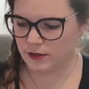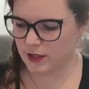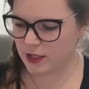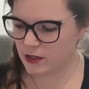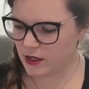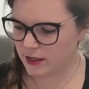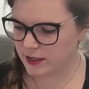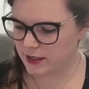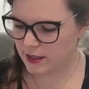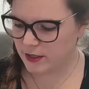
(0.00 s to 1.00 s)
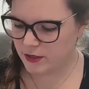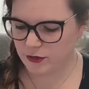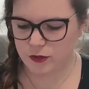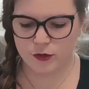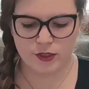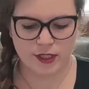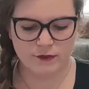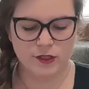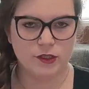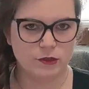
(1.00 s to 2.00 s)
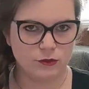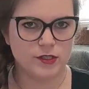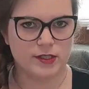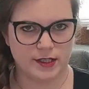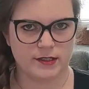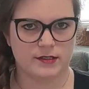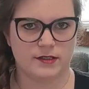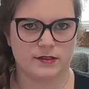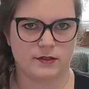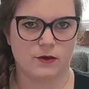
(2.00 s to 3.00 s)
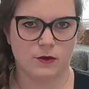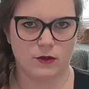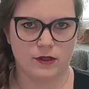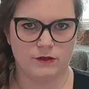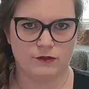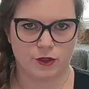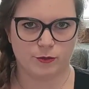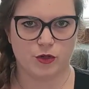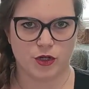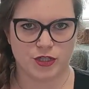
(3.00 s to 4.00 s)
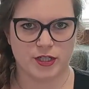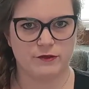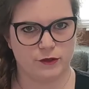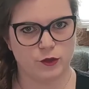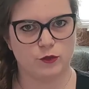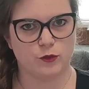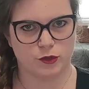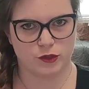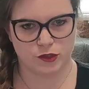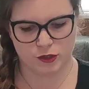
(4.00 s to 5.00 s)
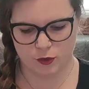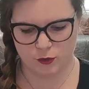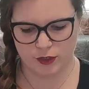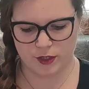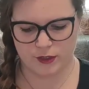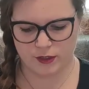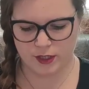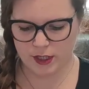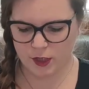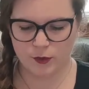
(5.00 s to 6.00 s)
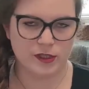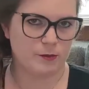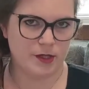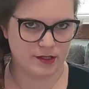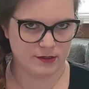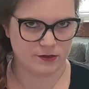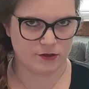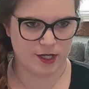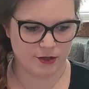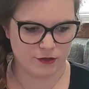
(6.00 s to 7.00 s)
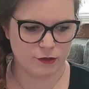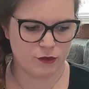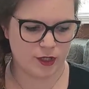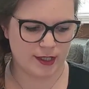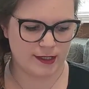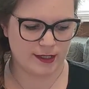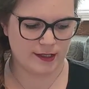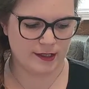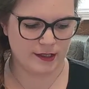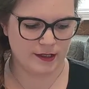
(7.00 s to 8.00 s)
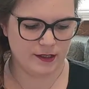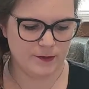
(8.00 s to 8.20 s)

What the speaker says: you can call it. So you could even use this as a whole for a project if you don't want to sew the quilt pieces together to get like the